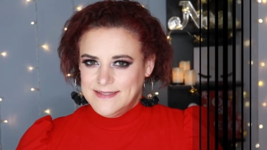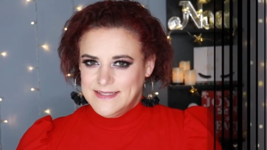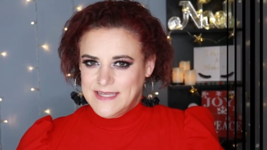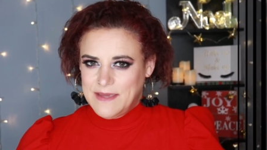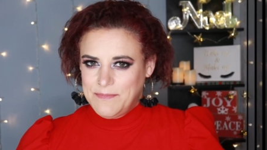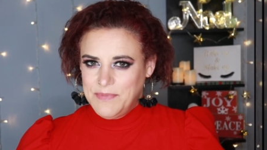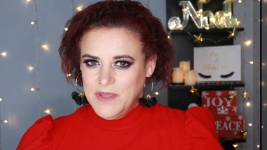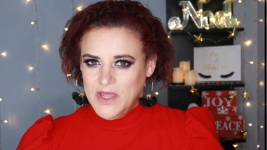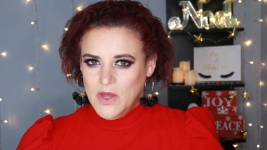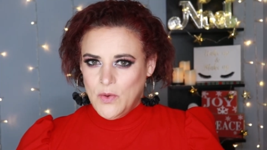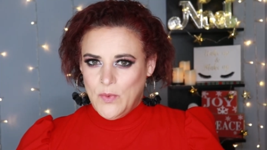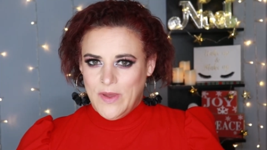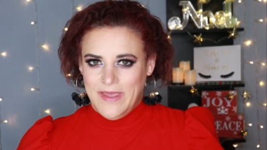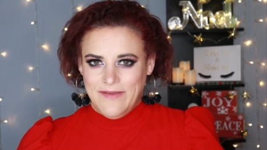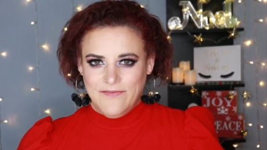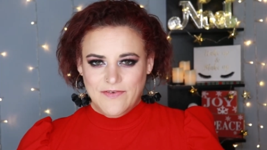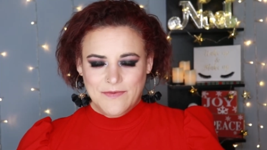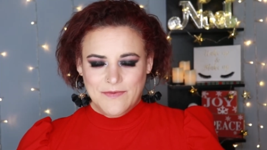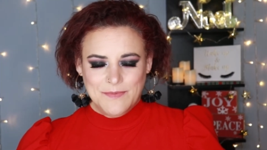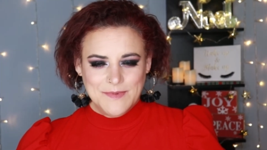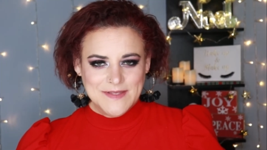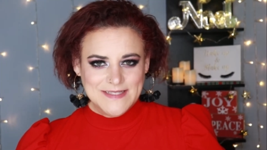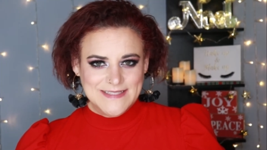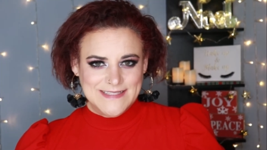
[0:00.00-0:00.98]
Stepping away
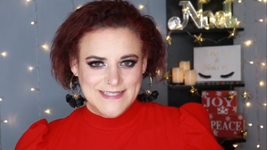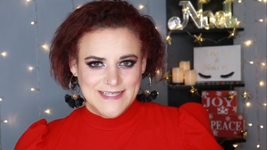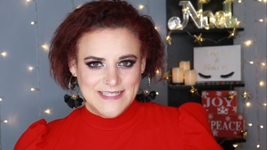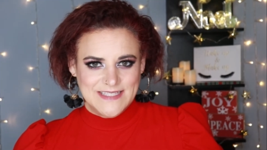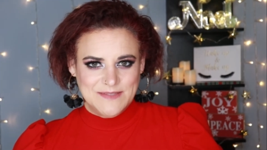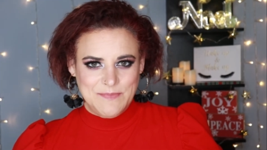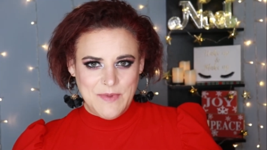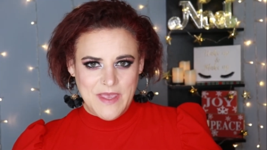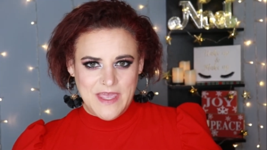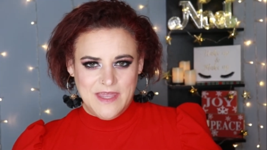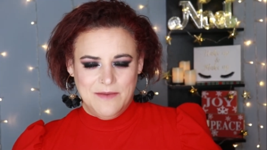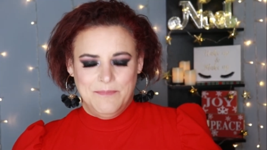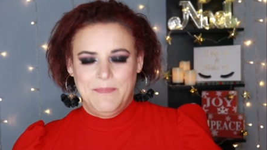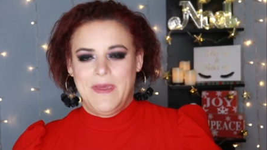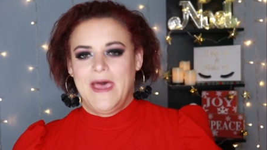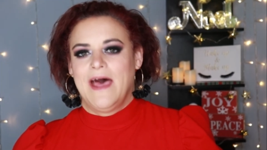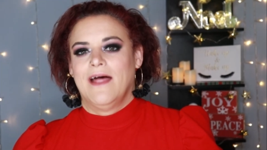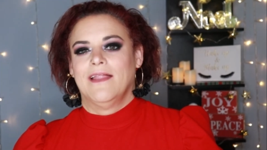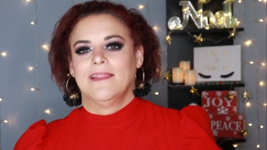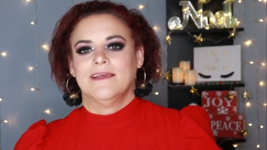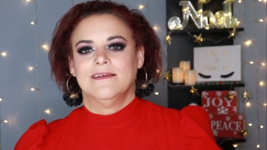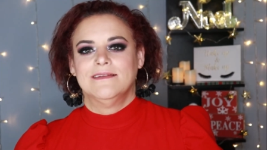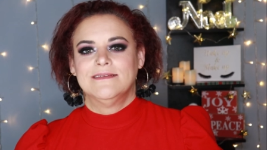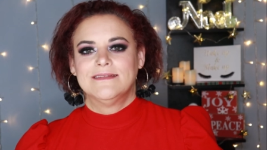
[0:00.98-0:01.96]
from the six pan
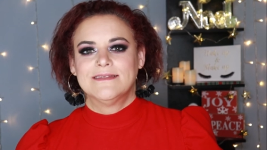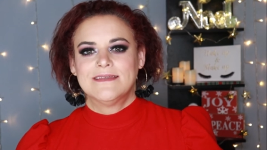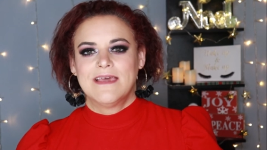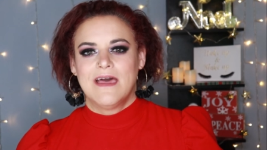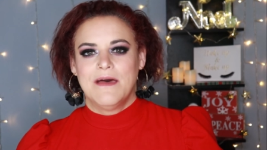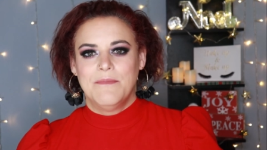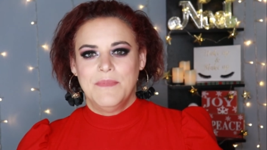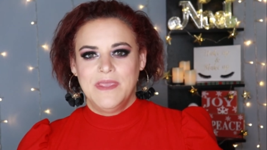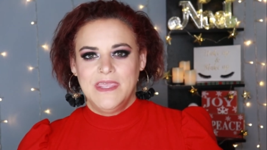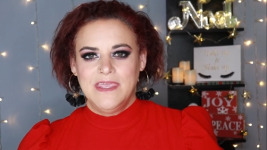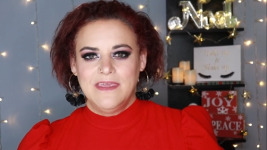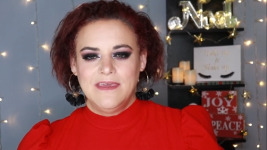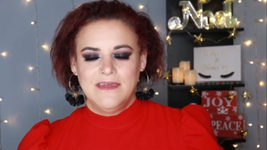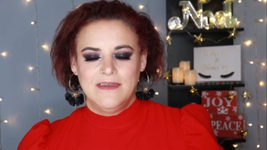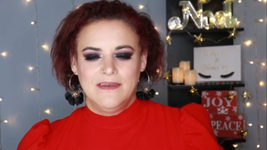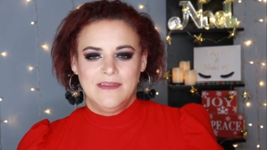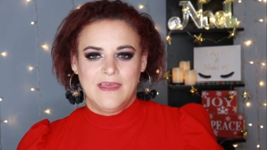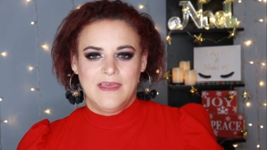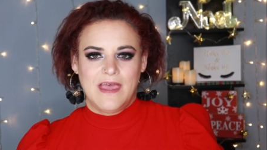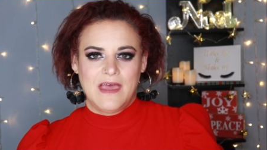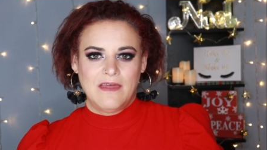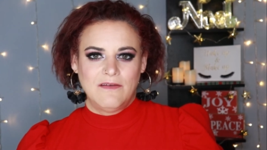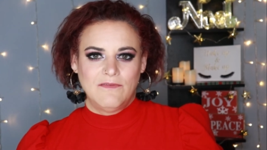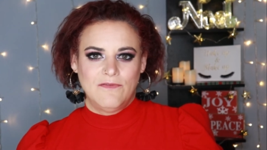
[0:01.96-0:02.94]
palettes, coming in
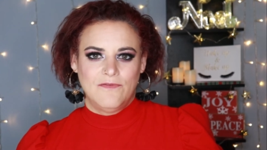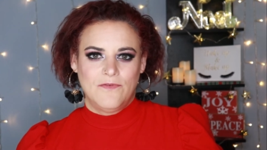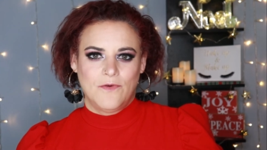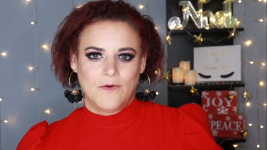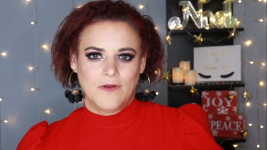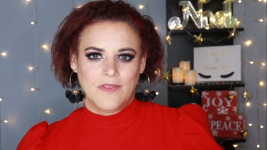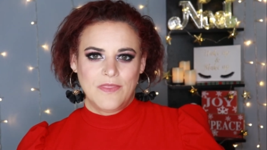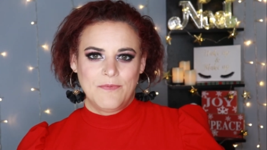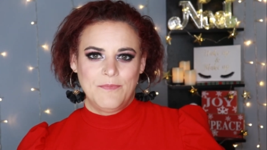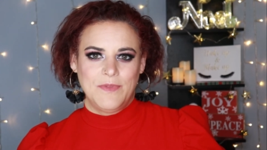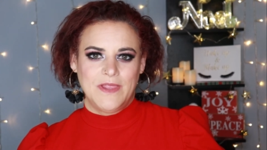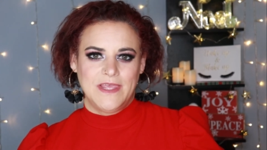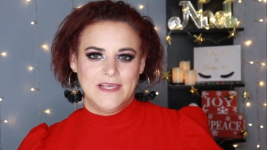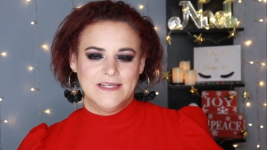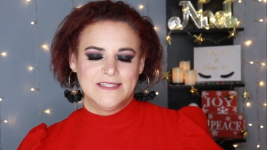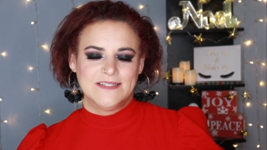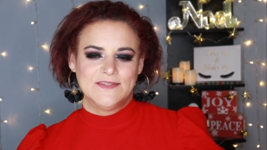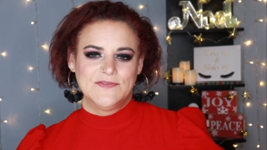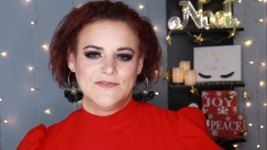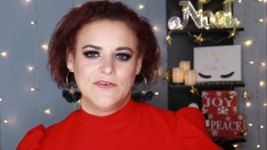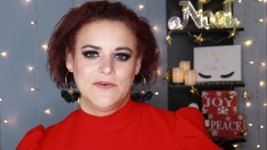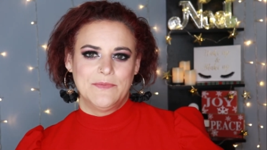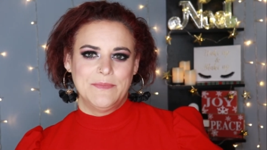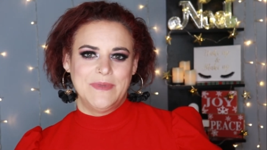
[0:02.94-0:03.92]
at fourth
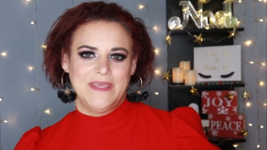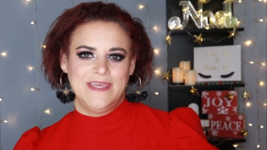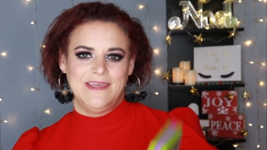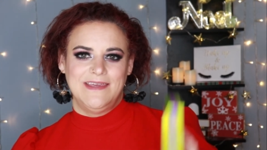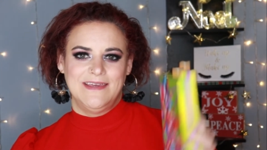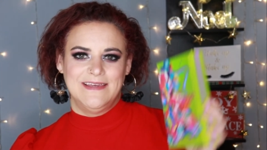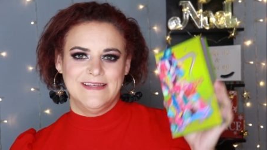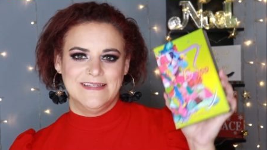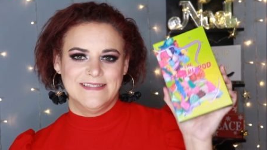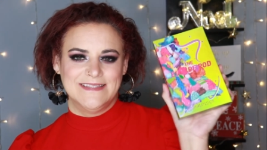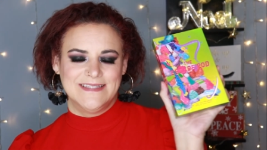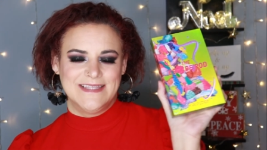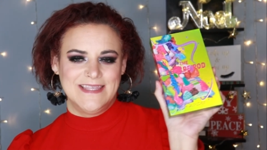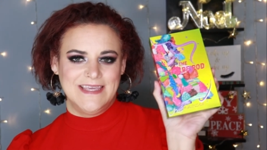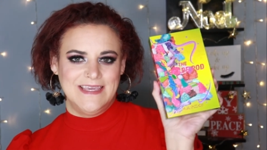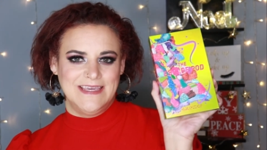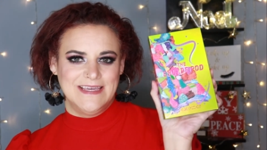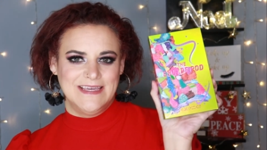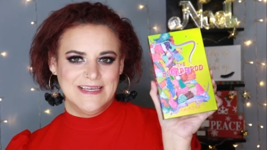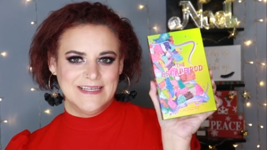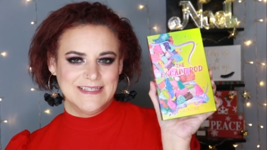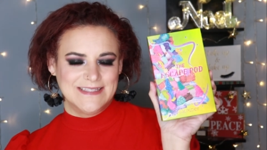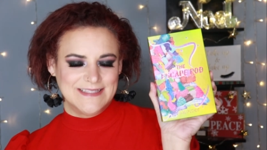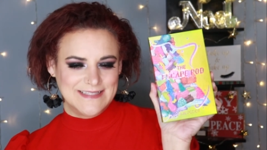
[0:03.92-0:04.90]
place for me is
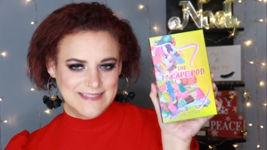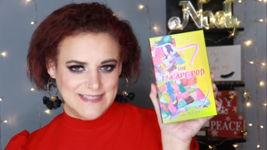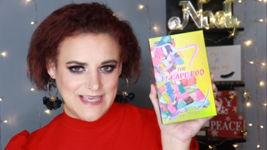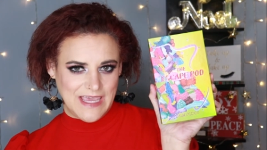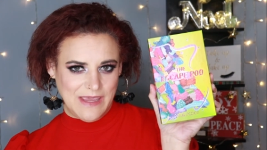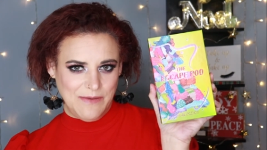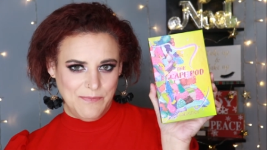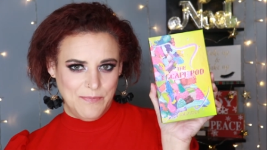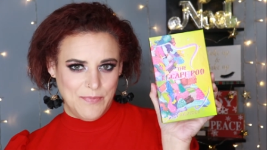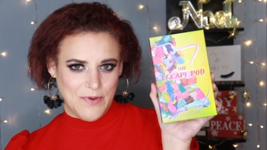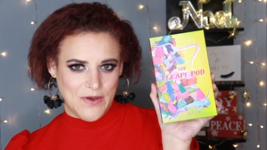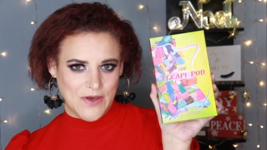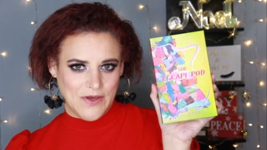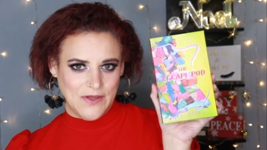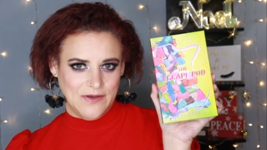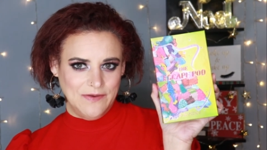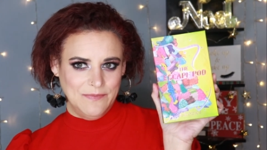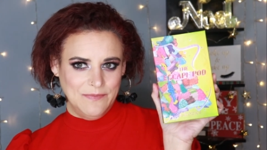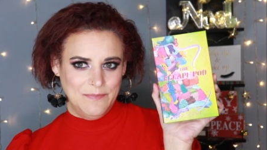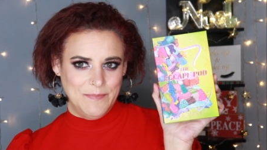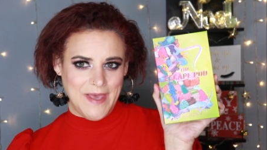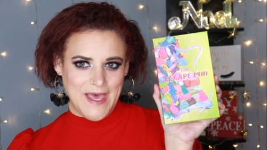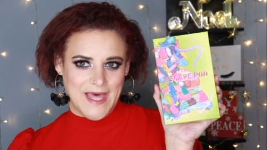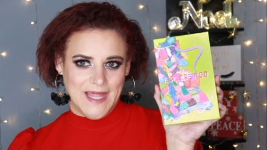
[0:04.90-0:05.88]
the Escape
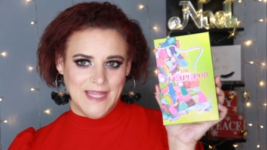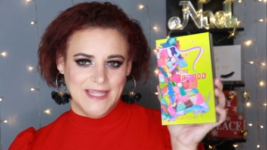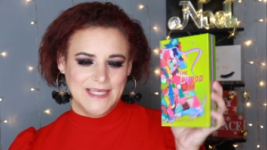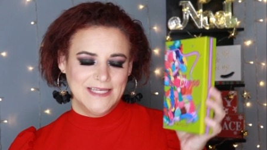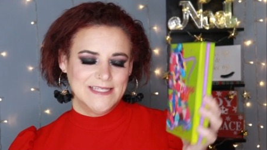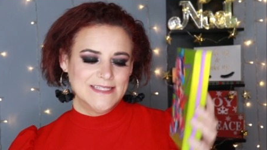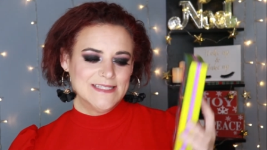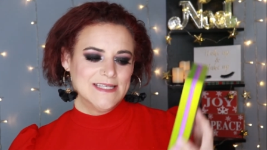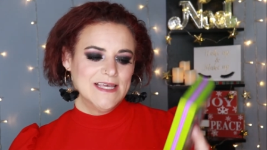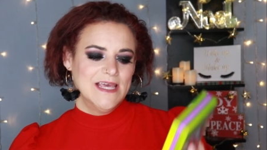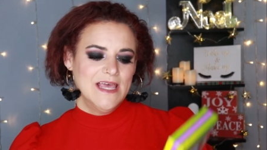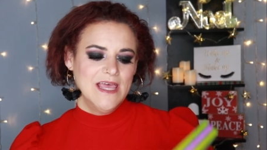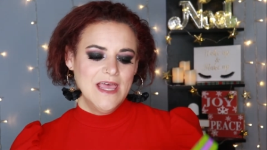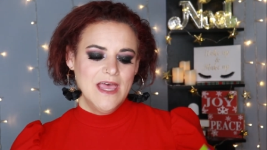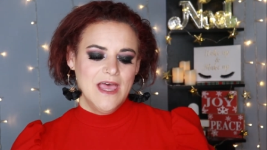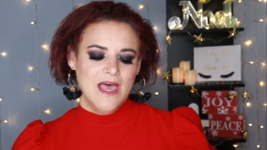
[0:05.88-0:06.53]
Pod palette.